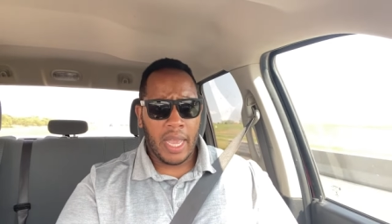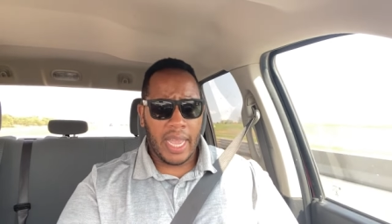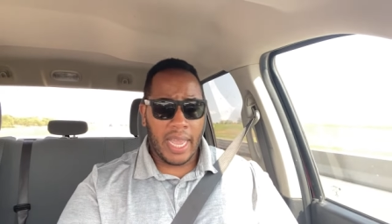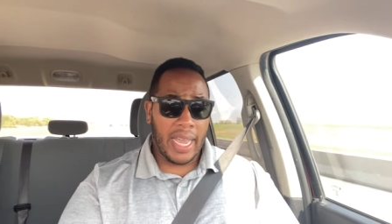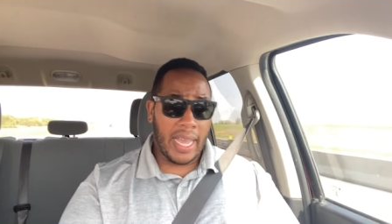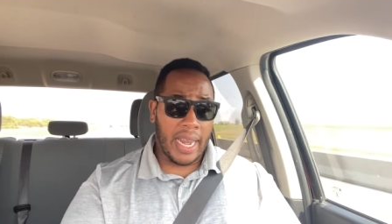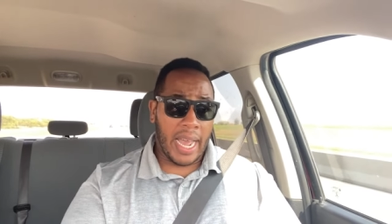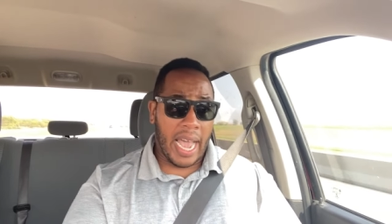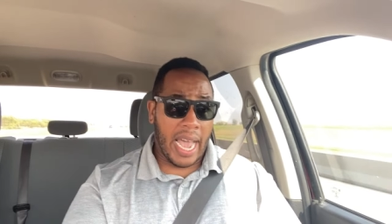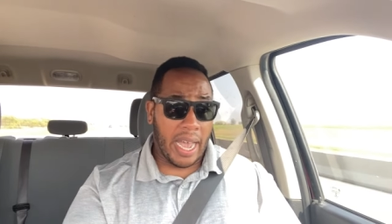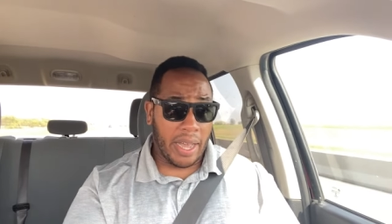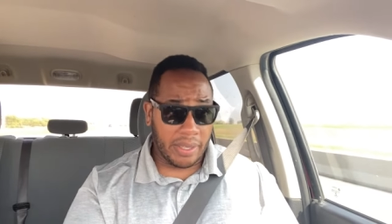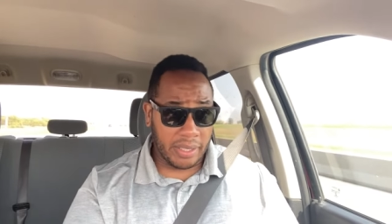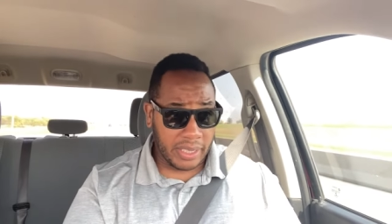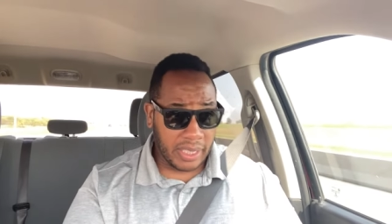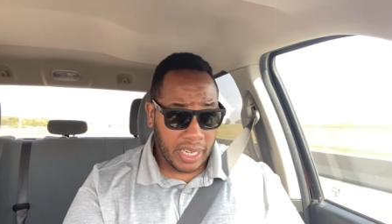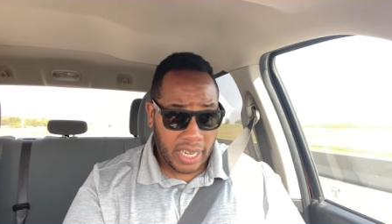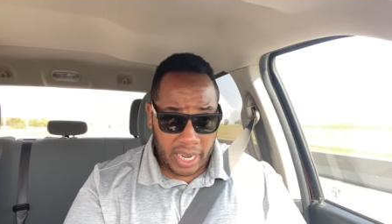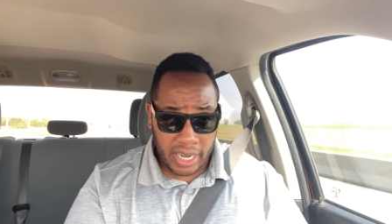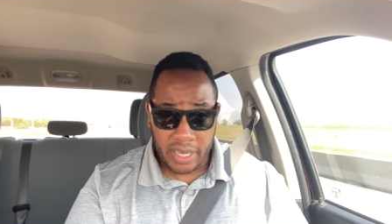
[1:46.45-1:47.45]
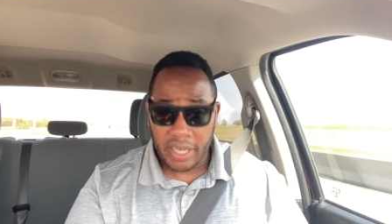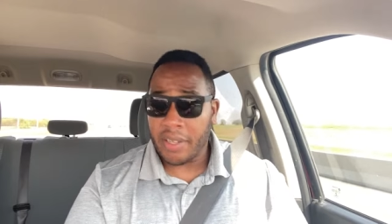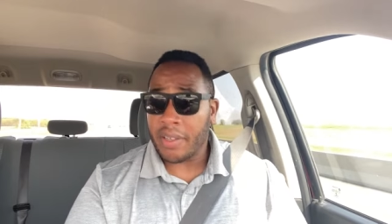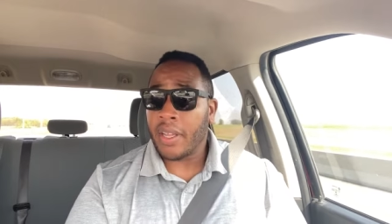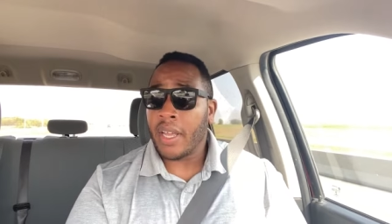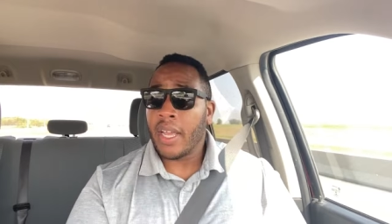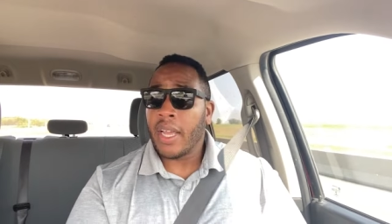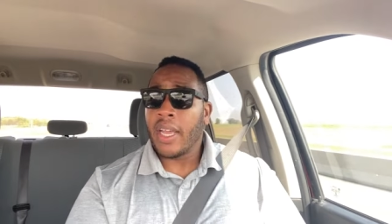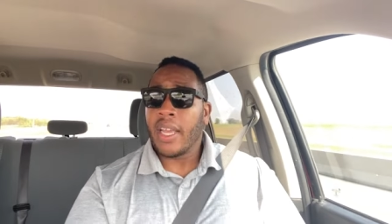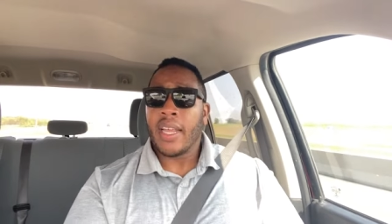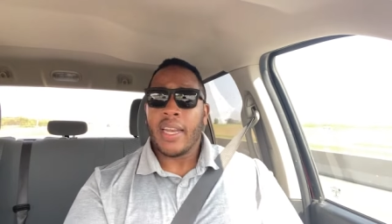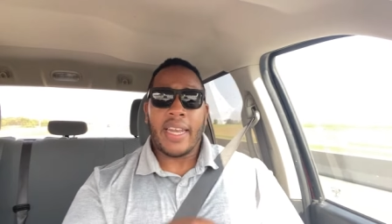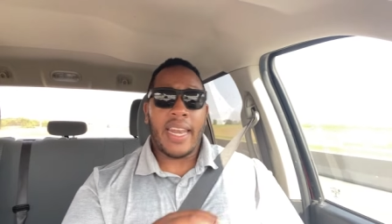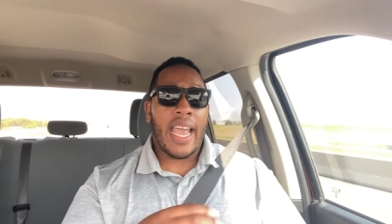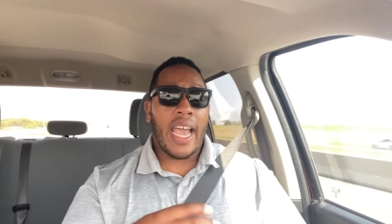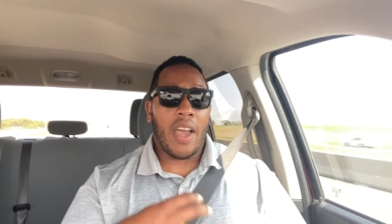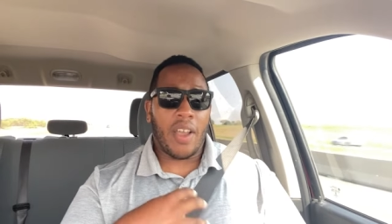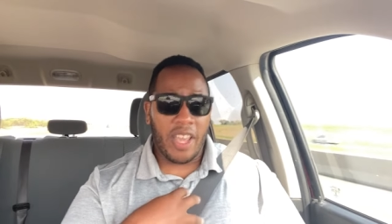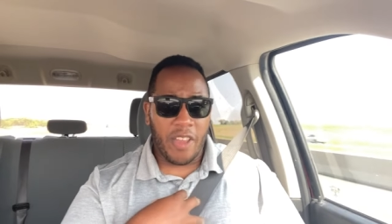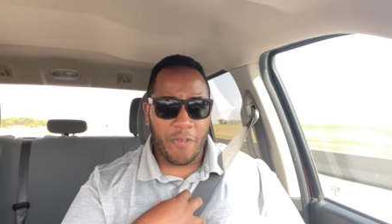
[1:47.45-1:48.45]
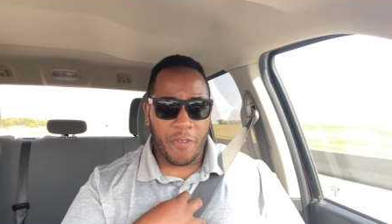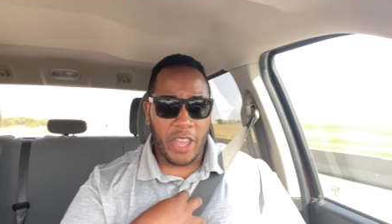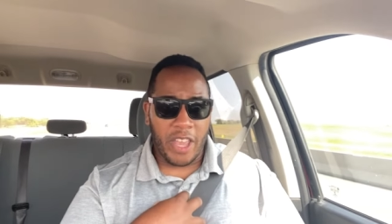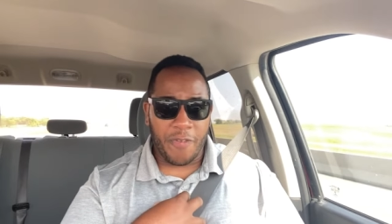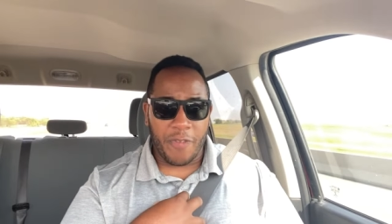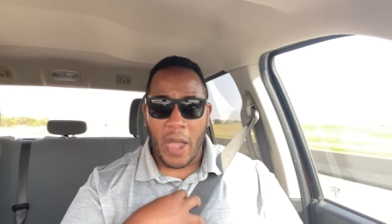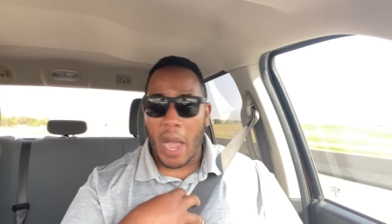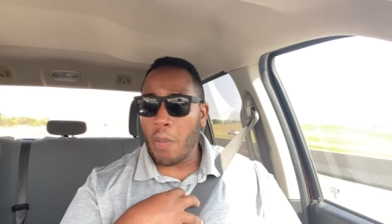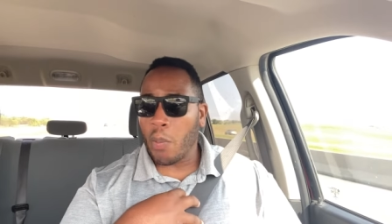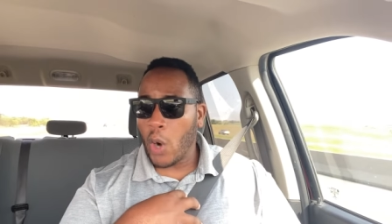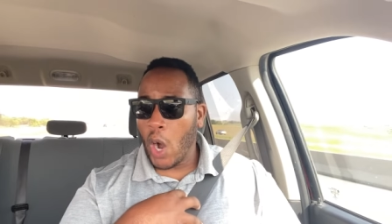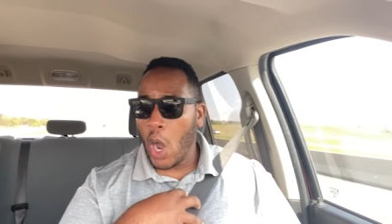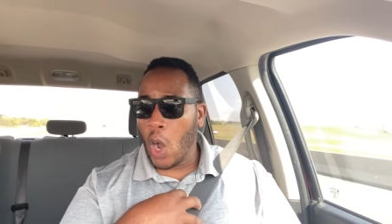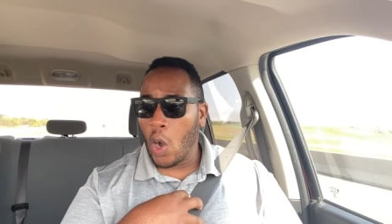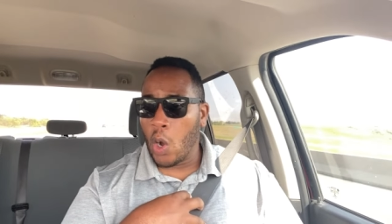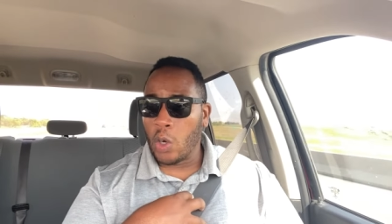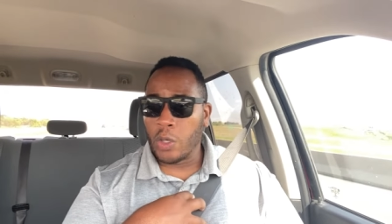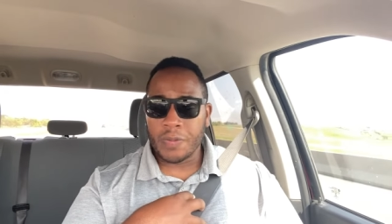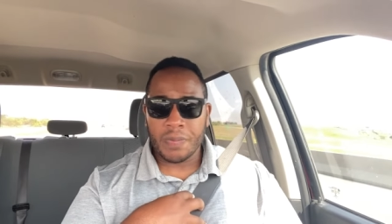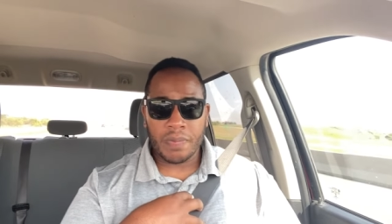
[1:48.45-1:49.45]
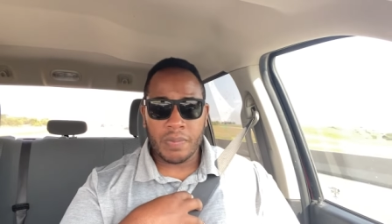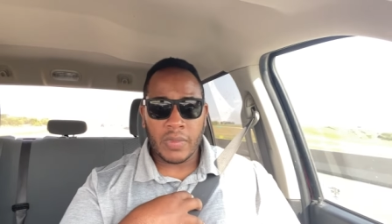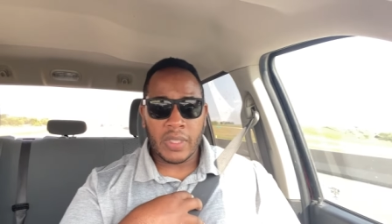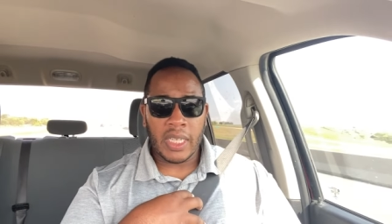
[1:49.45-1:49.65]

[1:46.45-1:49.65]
And I, now, if, if I'm wrong,